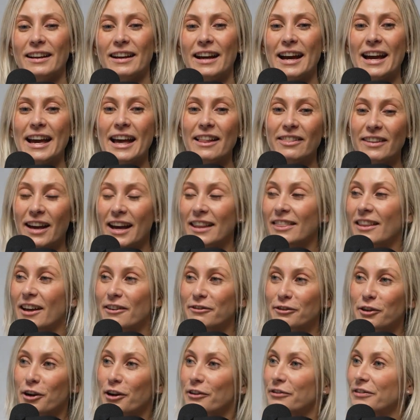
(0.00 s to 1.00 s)
I
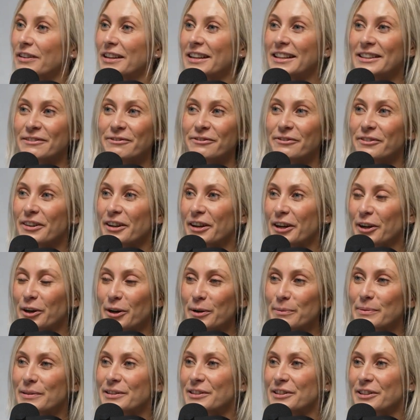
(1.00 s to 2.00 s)
love coffee, very
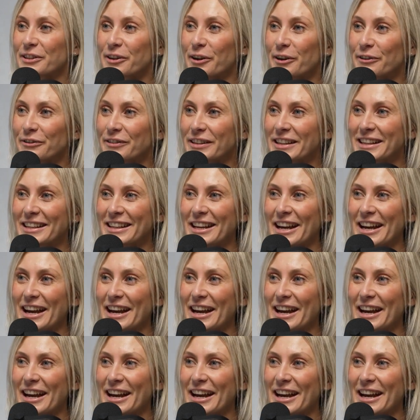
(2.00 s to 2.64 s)
open to coffee.